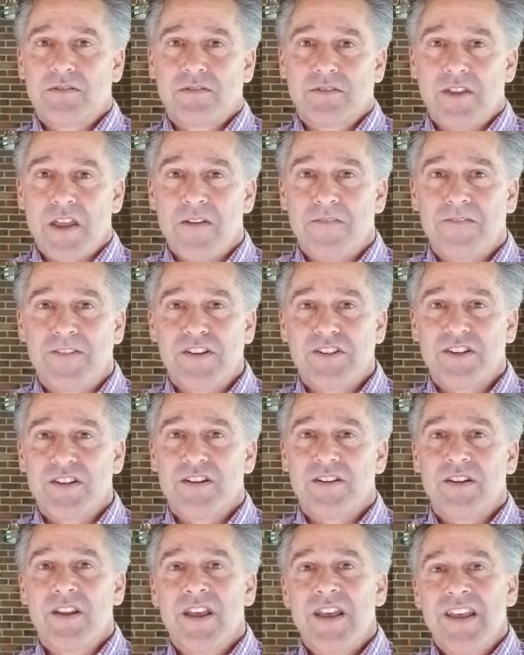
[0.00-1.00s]

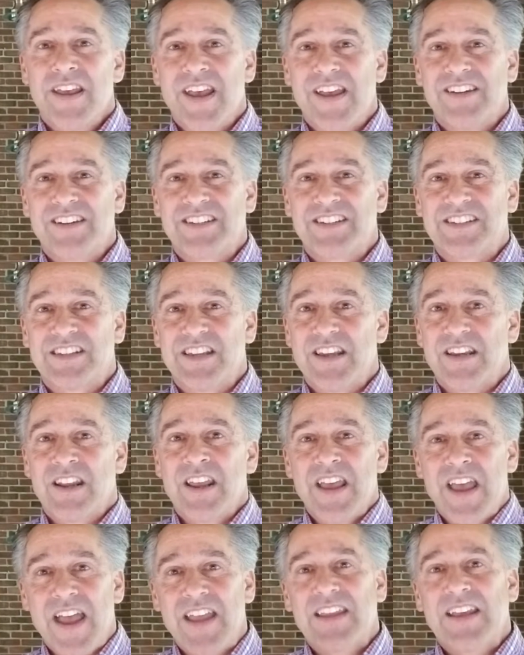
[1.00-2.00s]
efficient and distinct,
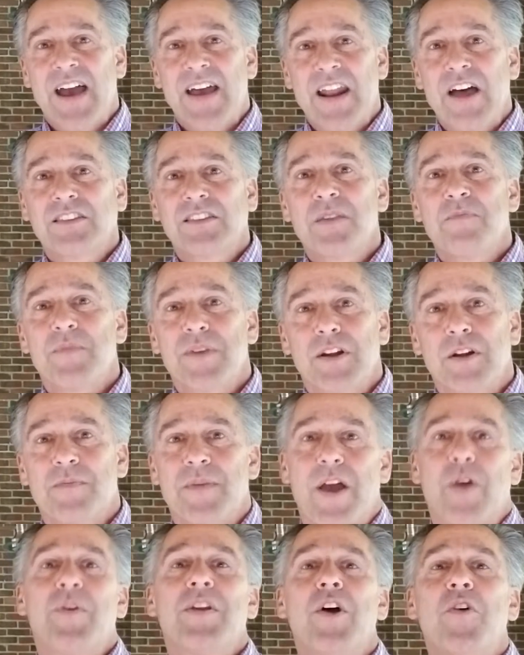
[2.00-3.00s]
and cut out the
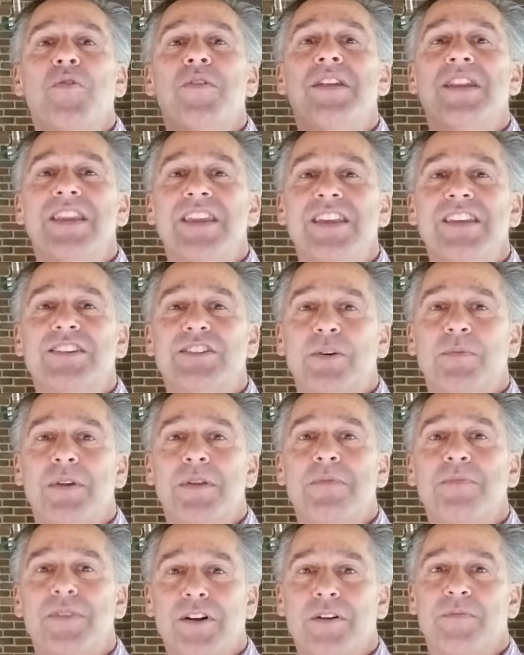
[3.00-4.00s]
middleman. We don't need so many
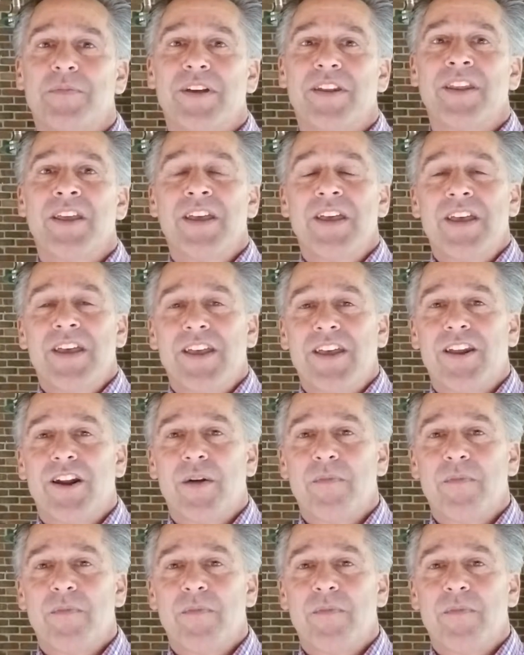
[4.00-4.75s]
middlemen in our